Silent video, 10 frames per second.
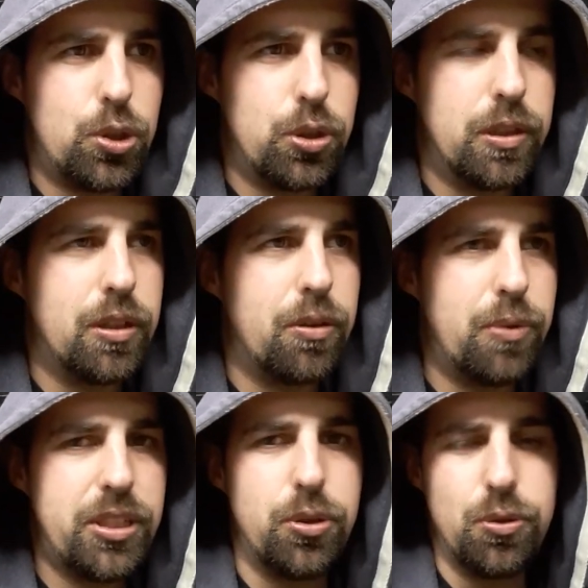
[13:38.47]

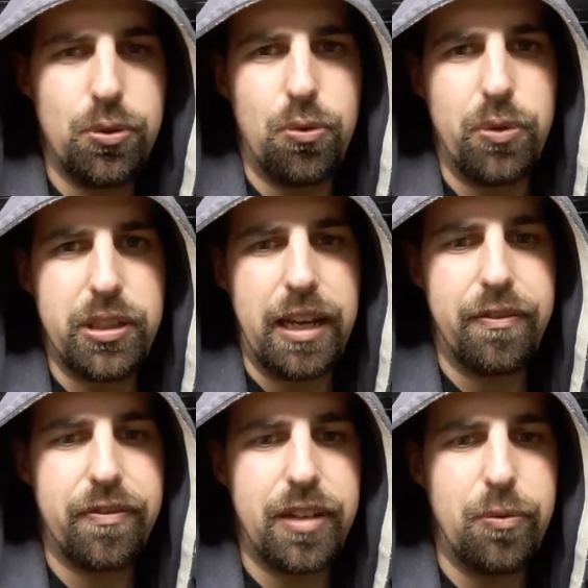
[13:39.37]
wish you would
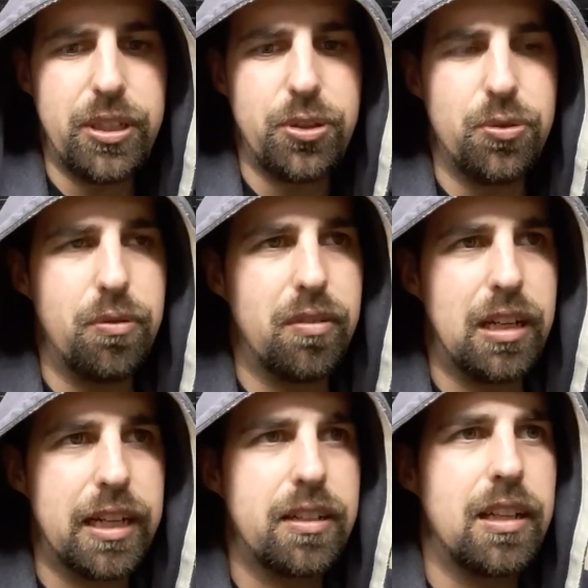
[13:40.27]
have them with you,
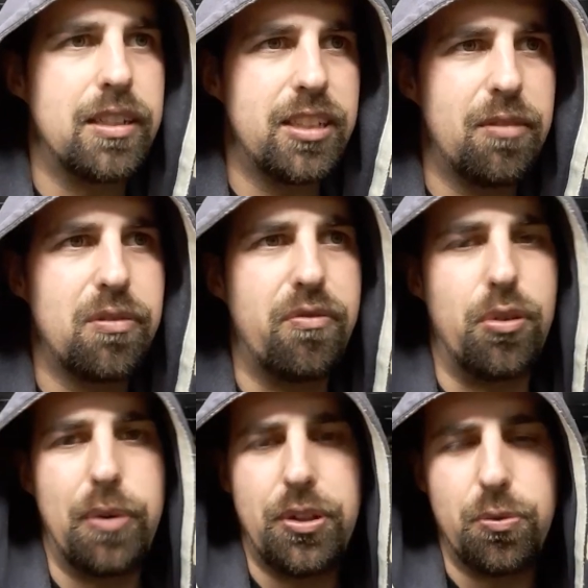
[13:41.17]
like I said, for
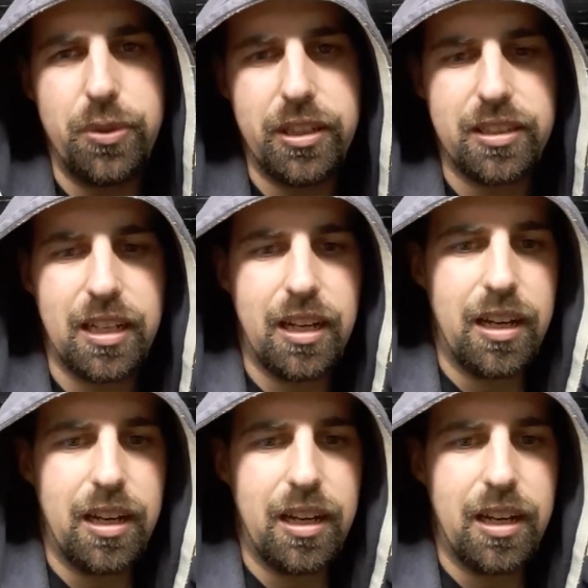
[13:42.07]
when you win it,